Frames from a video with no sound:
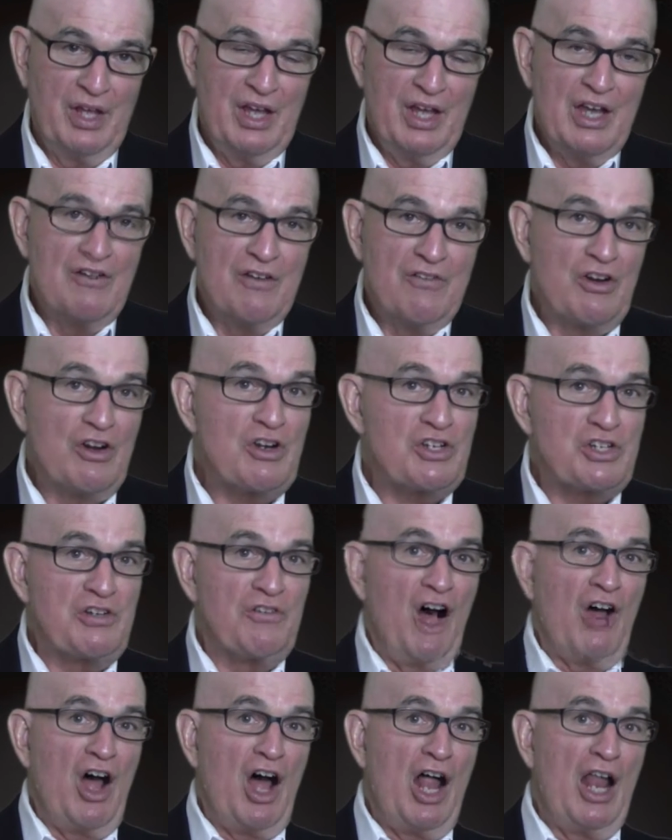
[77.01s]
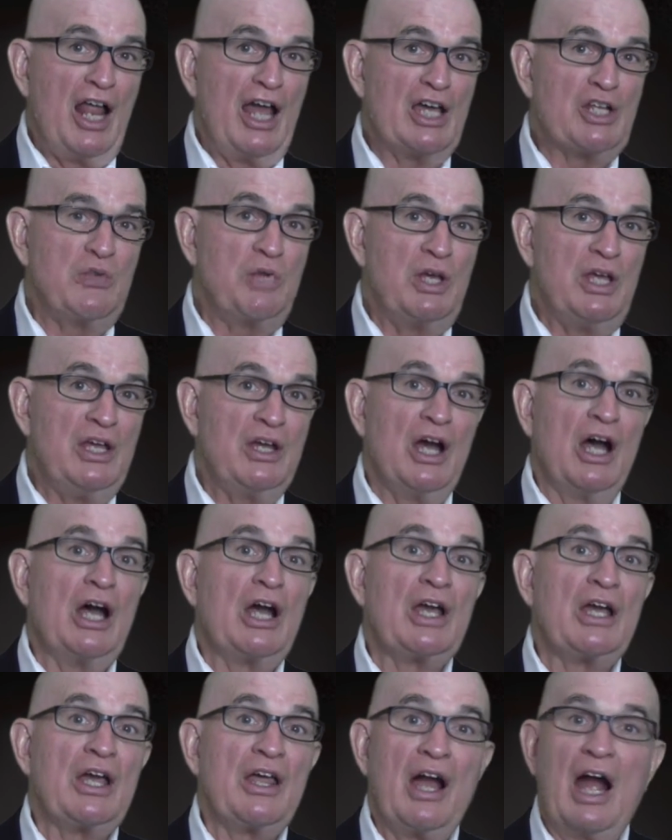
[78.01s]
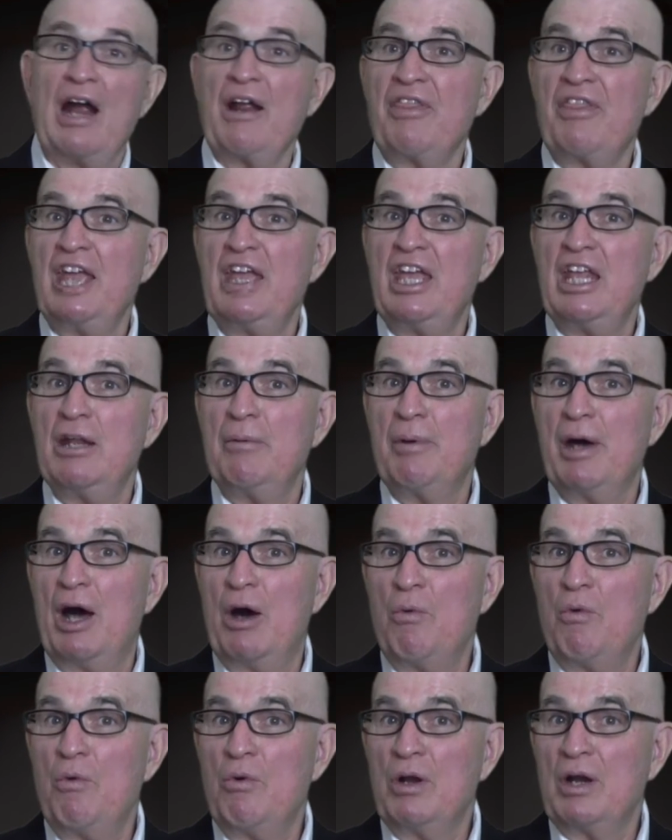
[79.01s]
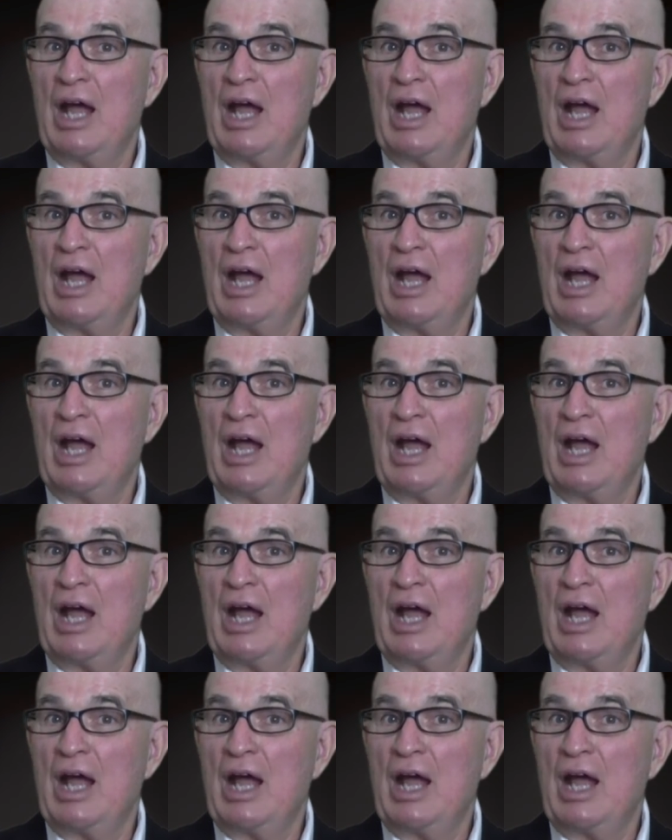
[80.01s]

First of all, as we are thinking about